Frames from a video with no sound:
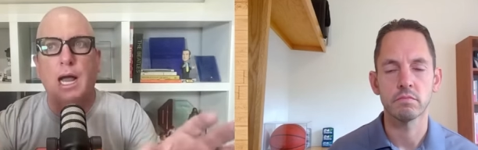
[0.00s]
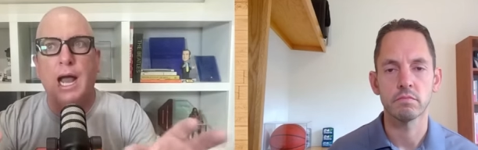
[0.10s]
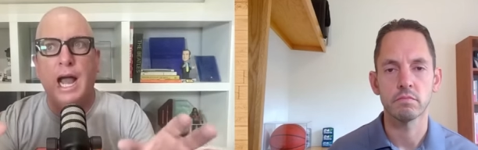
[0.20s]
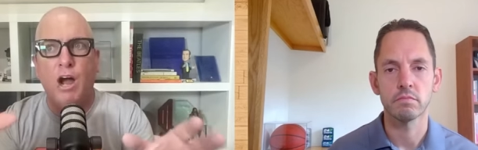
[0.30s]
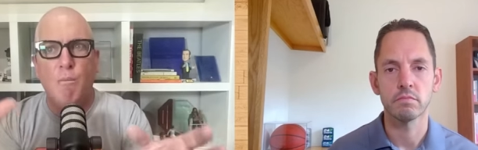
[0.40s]

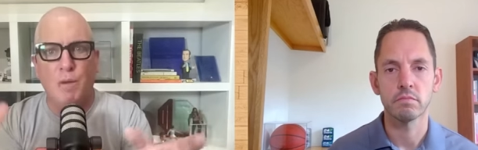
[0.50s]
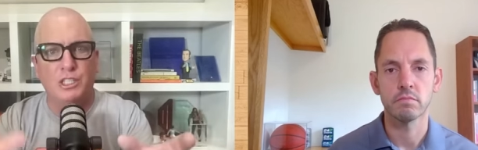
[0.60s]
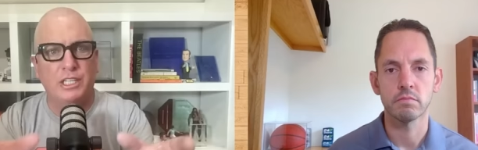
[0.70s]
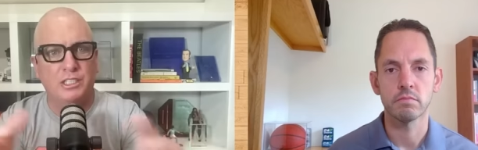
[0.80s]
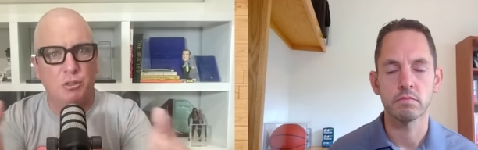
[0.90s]
Speaker 1: How
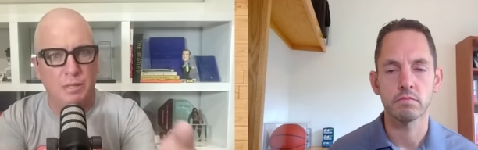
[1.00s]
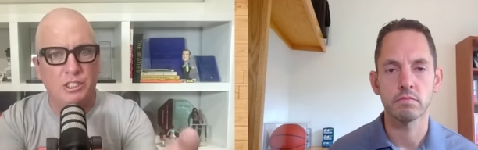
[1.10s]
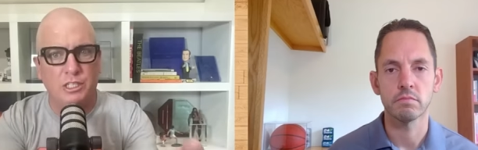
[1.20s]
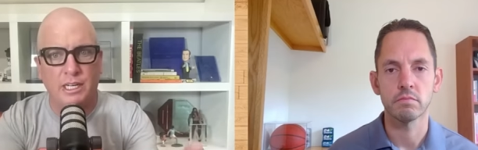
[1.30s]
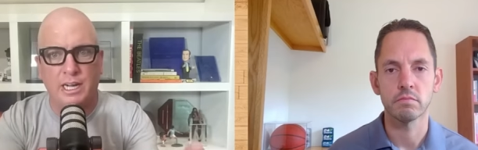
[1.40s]
much has you
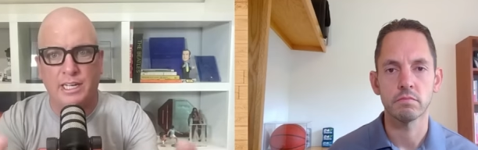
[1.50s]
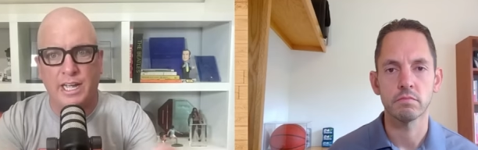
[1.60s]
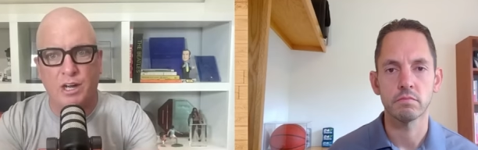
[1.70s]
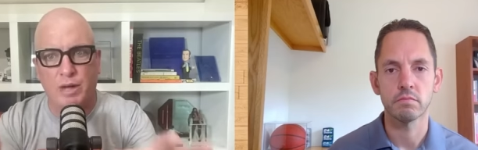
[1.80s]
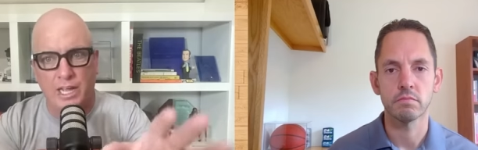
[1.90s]
mentioned
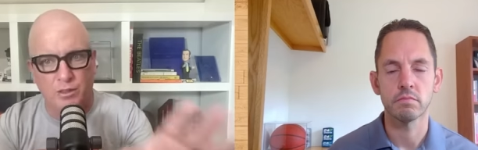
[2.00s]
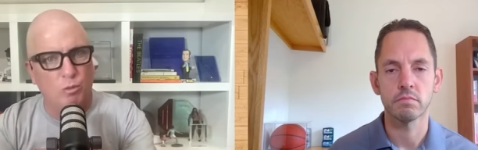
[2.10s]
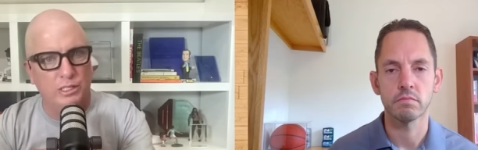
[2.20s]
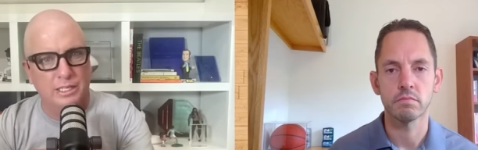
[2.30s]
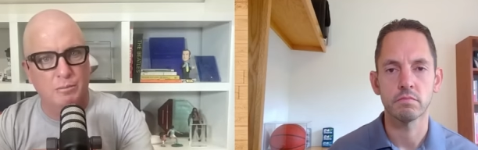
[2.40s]
NIL and the
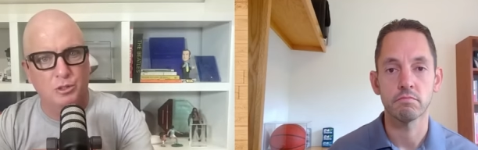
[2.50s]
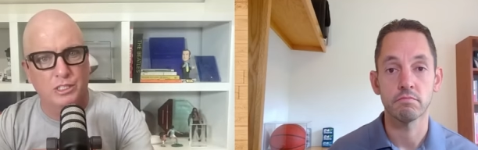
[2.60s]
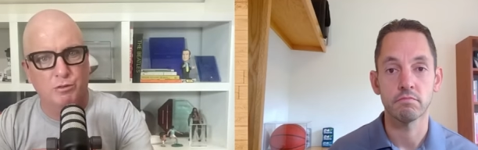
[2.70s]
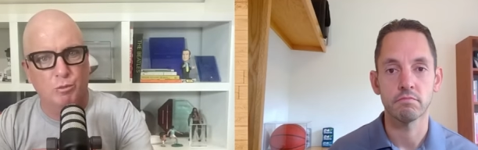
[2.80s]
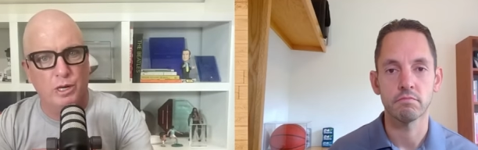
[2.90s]
one time
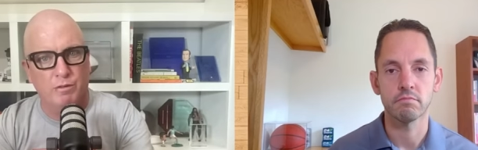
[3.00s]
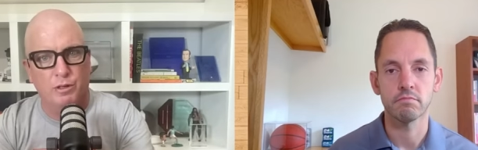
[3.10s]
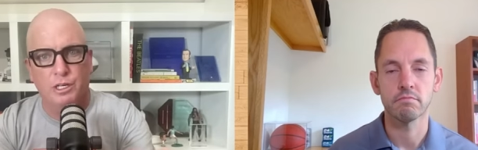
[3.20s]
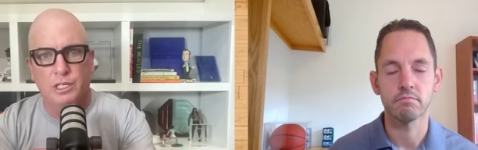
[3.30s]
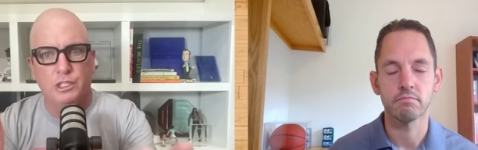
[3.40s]
transfer
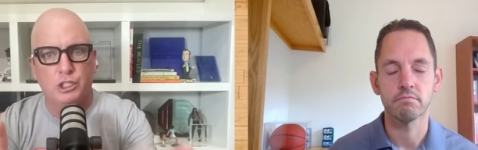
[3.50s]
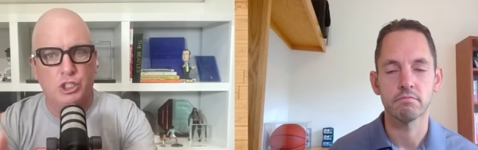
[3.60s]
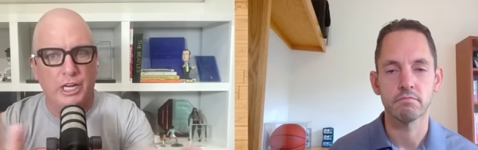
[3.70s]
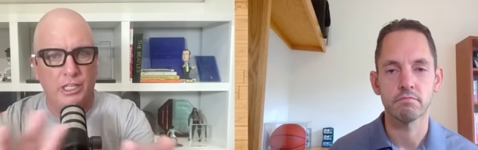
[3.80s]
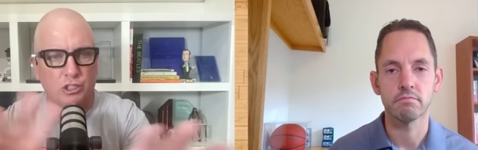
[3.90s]
waiver
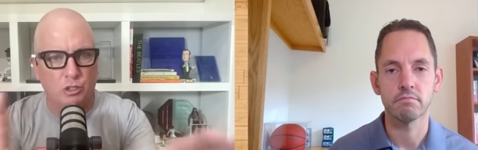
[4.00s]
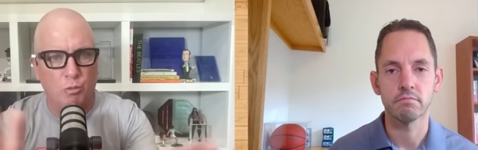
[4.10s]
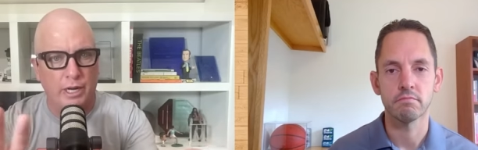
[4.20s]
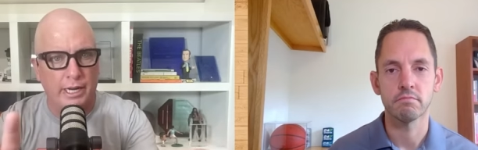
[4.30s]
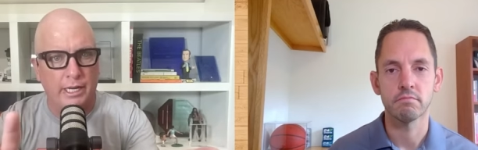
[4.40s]
changed the
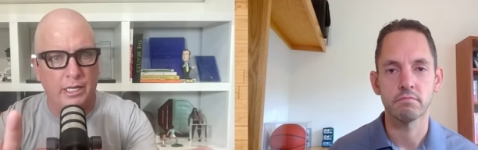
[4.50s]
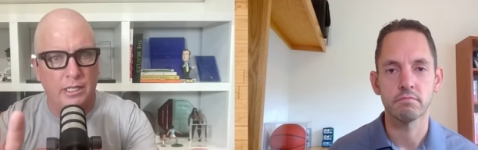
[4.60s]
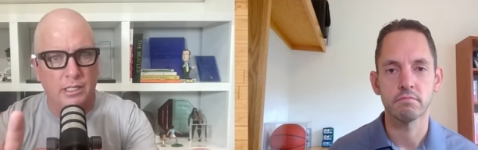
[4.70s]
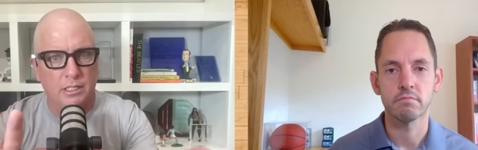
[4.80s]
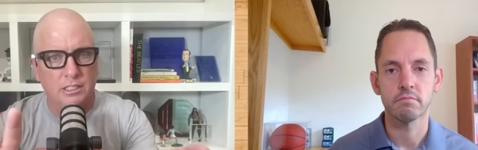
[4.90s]
way
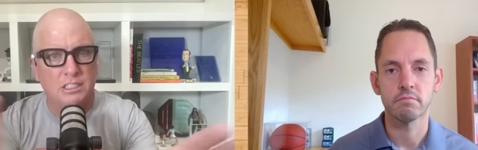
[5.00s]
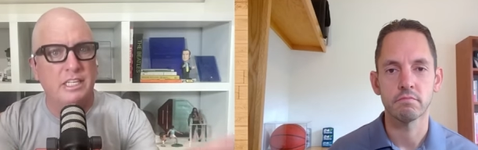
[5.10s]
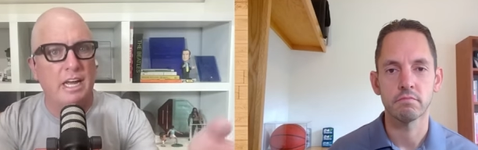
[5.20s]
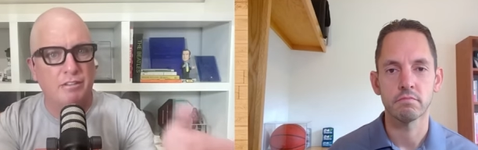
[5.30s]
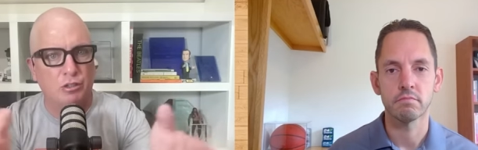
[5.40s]

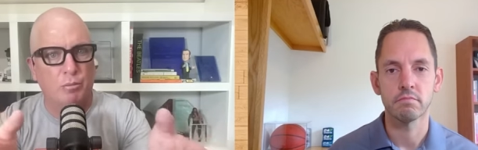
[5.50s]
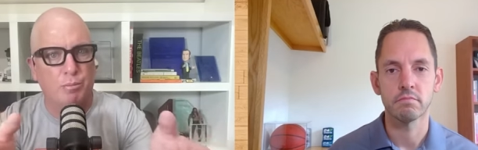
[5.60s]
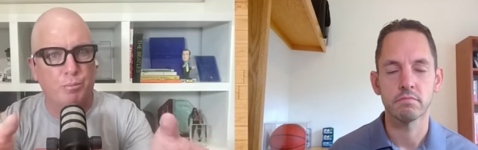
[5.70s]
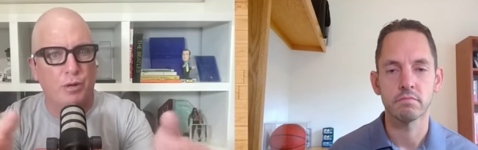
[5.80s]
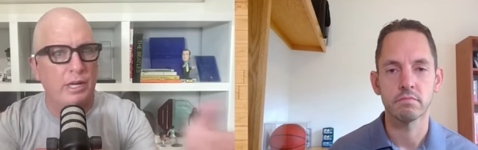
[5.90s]
staffs are
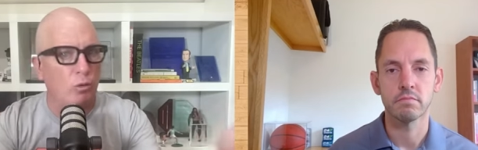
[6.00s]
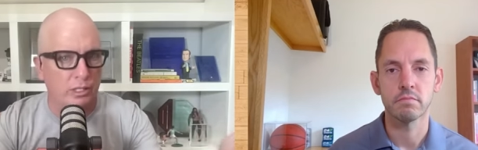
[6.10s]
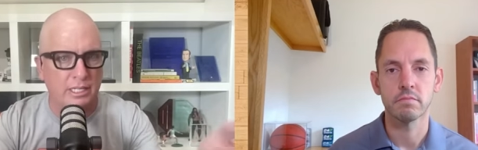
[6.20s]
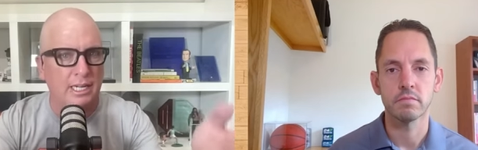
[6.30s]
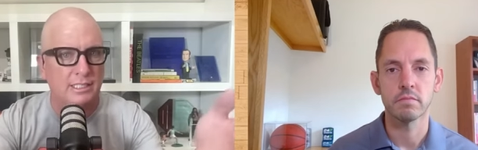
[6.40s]

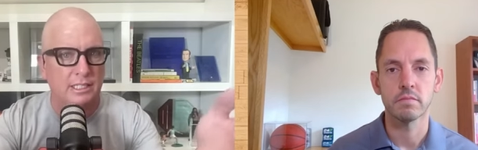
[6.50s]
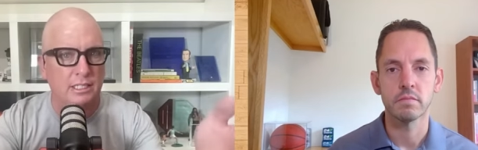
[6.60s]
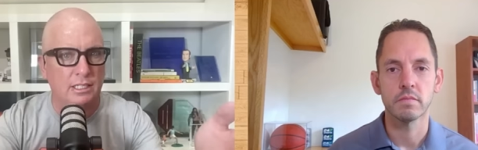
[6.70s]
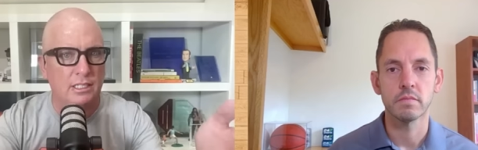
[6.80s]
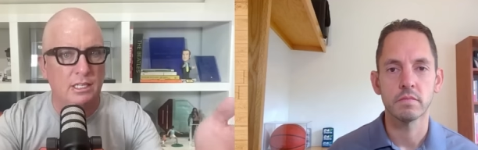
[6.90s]
prioritizing?
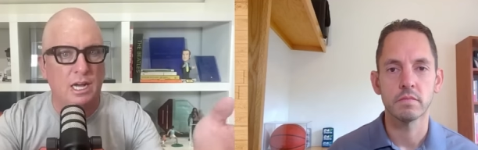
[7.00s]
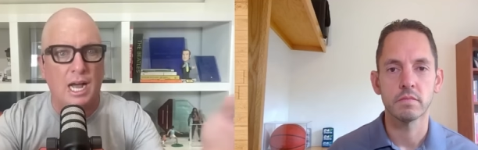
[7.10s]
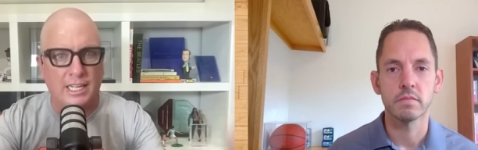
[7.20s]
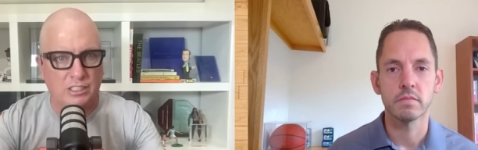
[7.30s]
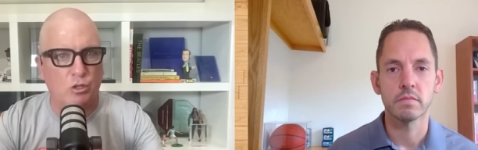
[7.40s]

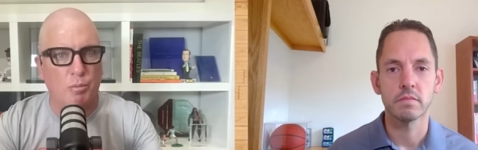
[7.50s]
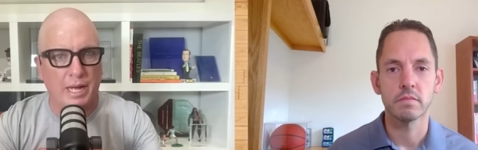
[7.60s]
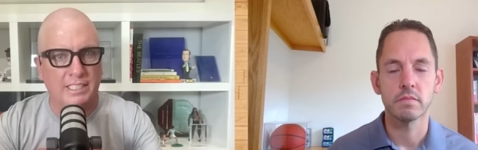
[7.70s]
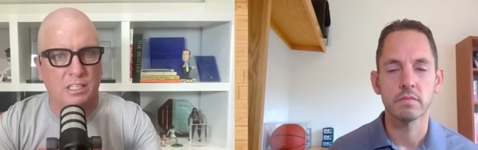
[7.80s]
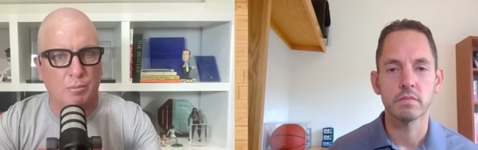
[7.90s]
high school
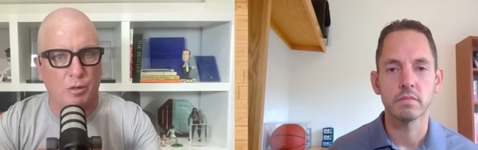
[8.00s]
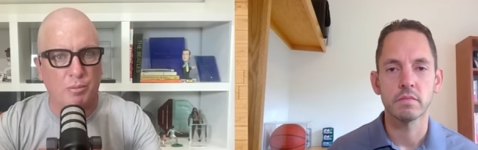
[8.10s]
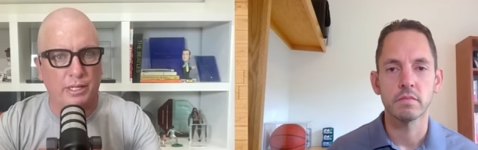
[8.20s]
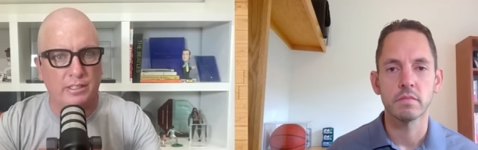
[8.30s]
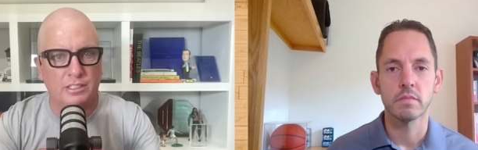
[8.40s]
basketball
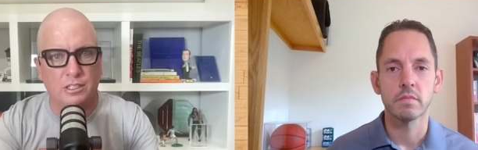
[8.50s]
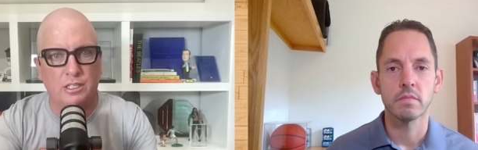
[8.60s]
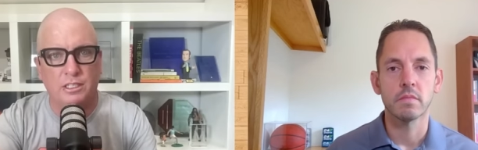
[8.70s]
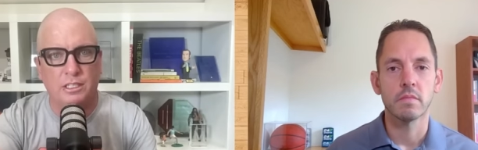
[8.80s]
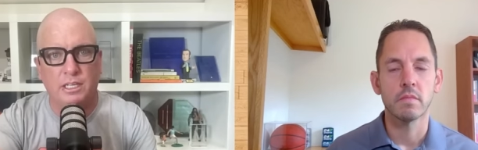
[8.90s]
players.
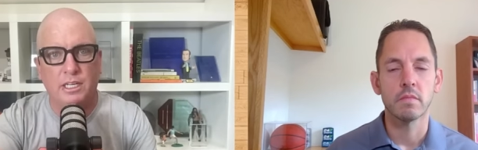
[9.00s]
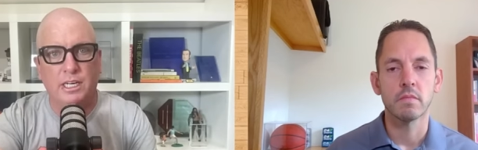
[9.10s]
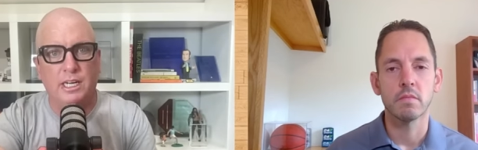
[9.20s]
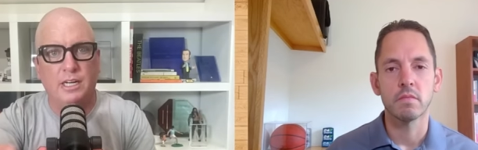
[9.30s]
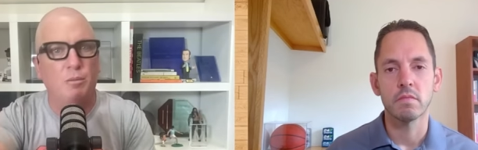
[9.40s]
Eh,
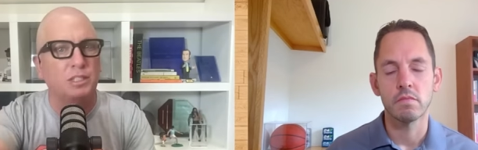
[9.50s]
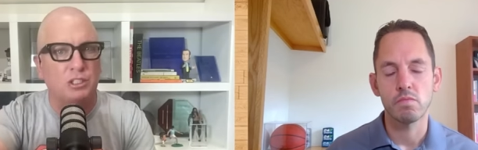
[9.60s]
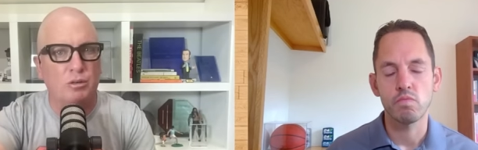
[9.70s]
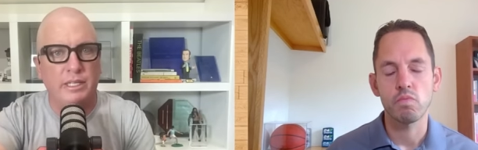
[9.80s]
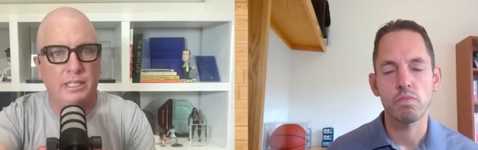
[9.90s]
I know
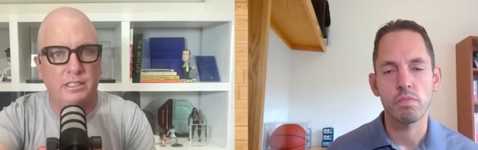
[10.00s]
Missouri